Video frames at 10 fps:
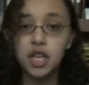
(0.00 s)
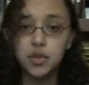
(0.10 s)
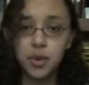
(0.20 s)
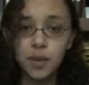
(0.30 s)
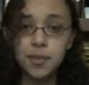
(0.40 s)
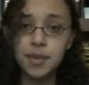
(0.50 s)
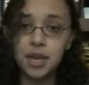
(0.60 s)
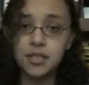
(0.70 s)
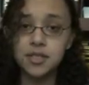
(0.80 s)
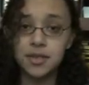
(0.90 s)
You'd probably
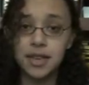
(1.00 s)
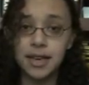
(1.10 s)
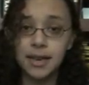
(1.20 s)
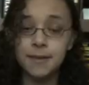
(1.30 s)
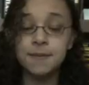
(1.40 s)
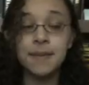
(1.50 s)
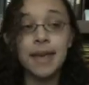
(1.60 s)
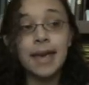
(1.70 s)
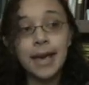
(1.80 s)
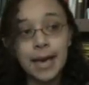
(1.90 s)
also think,
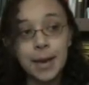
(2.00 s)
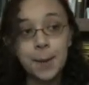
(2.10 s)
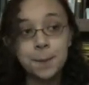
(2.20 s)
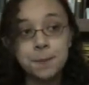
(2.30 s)
hey,